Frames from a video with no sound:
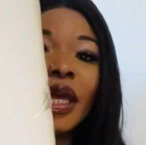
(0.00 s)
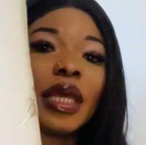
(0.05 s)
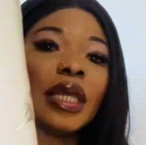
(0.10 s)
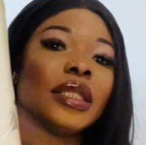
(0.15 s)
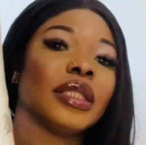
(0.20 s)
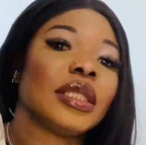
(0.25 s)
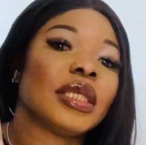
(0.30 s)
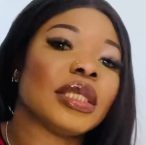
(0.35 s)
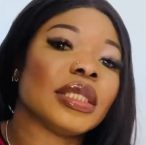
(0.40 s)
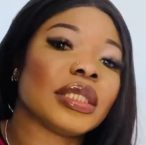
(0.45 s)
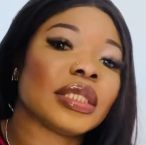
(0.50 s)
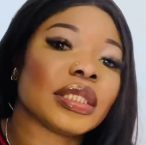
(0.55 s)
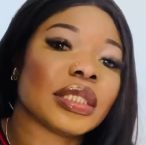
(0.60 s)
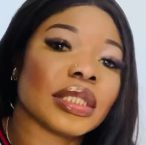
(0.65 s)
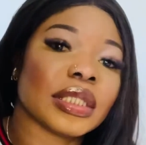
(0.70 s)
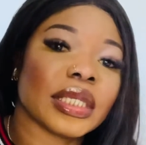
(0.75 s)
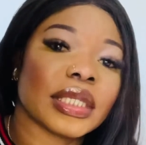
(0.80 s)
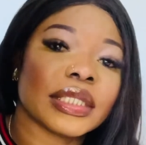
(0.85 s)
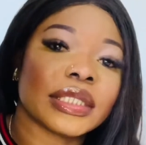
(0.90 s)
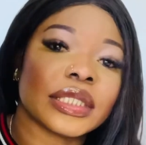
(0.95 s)
And this
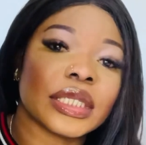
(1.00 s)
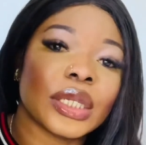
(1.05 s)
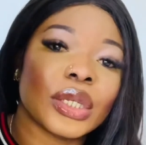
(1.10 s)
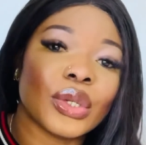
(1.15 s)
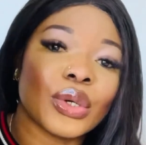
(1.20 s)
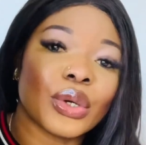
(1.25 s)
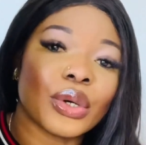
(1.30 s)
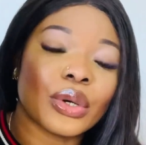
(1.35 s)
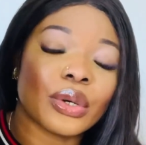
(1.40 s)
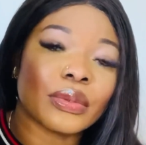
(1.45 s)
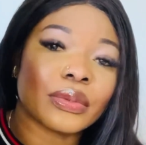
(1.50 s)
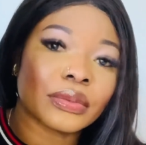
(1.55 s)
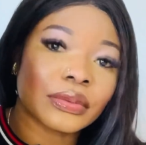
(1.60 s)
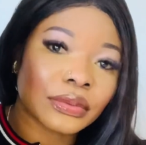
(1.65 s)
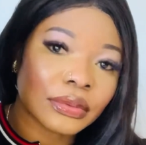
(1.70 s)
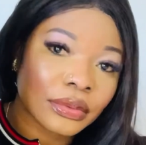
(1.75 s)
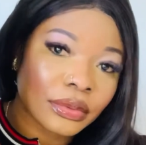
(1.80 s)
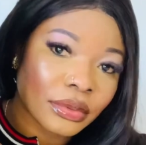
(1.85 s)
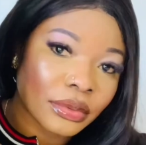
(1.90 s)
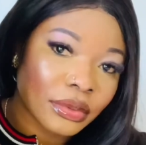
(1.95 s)
is the logo.
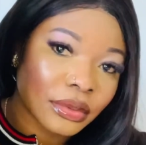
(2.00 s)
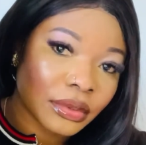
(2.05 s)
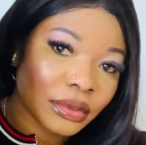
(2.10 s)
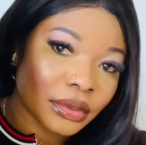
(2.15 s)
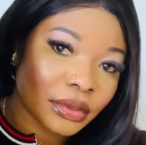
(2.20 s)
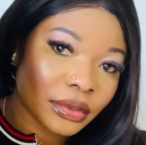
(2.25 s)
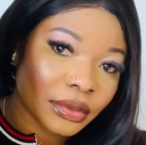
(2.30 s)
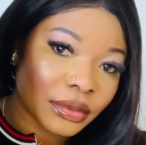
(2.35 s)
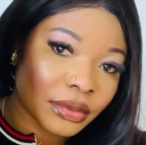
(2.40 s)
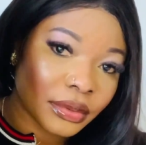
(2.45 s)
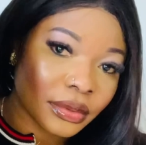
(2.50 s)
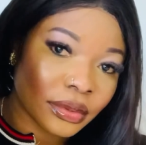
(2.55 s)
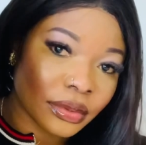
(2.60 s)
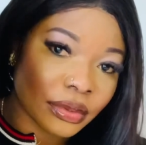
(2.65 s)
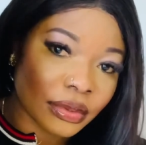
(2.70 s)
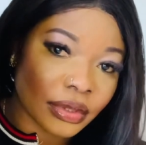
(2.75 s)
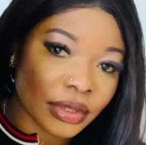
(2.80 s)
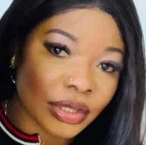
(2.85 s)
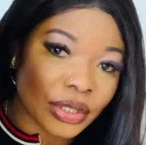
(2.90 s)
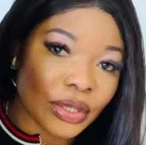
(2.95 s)

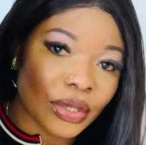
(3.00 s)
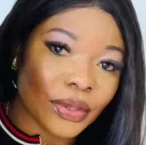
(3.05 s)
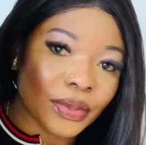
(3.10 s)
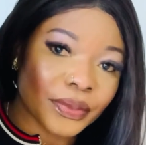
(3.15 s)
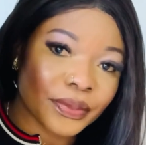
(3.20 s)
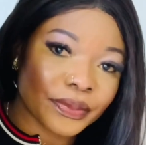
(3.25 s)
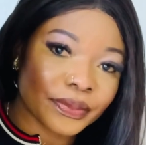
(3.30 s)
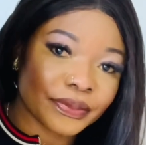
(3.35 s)
So